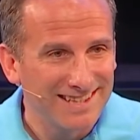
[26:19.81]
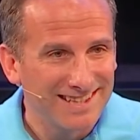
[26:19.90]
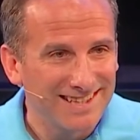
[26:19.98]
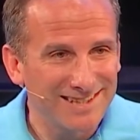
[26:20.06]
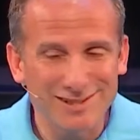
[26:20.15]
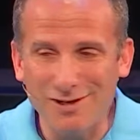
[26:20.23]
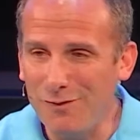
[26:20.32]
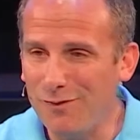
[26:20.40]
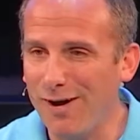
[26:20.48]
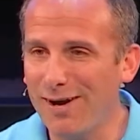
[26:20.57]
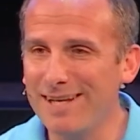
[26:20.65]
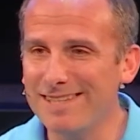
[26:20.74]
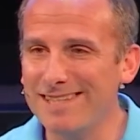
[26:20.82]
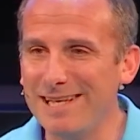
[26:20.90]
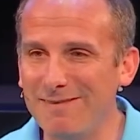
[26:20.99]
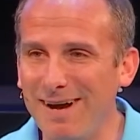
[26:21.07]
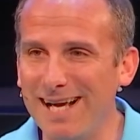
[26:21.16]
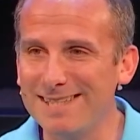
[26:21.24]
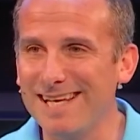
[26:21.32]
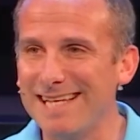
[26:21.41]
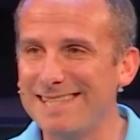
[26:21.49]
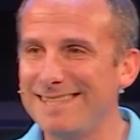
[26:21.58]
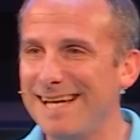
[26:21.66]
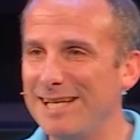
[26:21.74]
Because so far, Nehemiah is
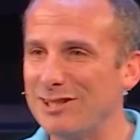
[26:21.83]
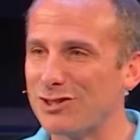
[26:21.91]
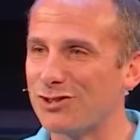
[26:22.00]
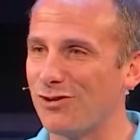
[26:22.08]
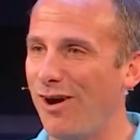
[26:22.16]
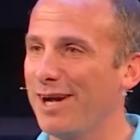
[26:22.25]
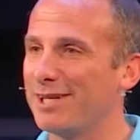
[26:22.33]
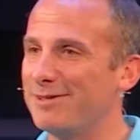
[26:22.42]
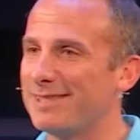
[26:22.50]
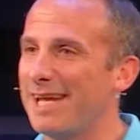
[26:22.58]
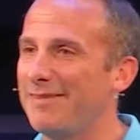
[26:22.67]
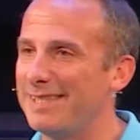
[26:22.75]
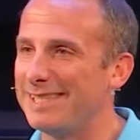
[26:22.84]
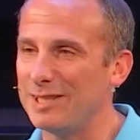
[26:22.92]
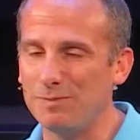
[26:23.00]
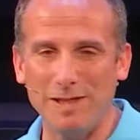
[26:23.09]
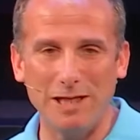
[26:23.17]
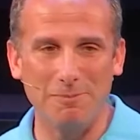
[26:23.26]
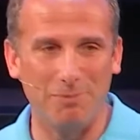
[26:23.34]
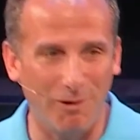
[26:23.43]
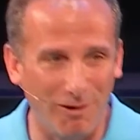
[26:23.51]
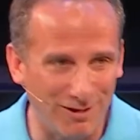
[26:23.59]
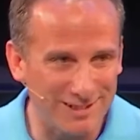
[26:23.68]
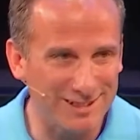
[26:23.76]
like standing strong to his enemies. He's being
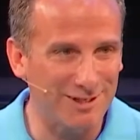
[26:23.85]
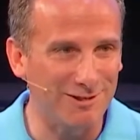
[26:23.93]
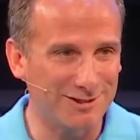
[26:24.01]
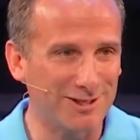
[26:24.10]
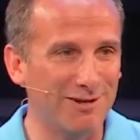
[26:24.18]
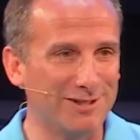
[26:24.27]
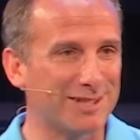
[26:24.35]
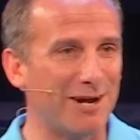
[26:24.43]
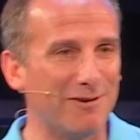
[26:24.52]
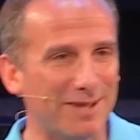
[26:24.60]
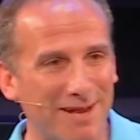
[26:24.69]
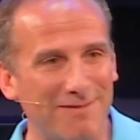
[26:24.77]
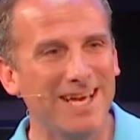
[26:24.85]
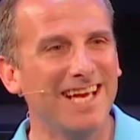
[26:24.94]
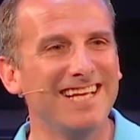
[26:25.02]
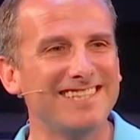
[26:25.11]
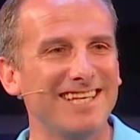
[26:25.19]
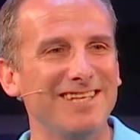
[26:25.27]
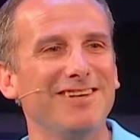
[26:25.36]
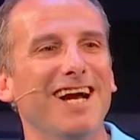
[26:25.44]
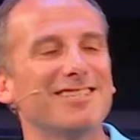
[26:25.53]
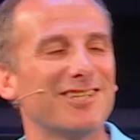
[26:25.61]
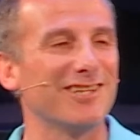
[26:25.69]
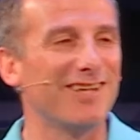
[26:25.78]
bold. He's going toe-to-toe with them. He's saying, you
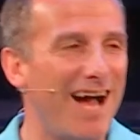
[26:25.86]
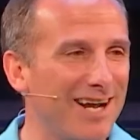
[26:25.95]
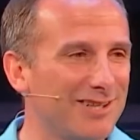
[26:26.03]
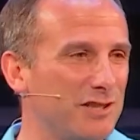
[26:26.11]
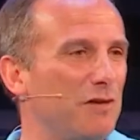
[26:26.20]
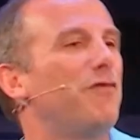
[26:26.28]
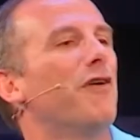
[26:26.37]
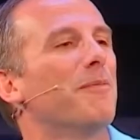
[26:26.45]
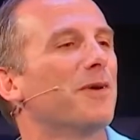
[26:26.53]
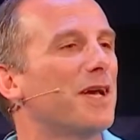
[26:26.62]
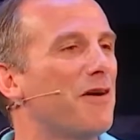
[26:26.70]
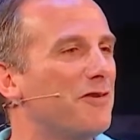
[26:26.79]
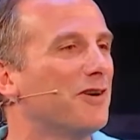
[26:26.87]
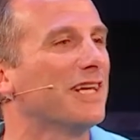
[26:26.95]
guys are liars. You former governor,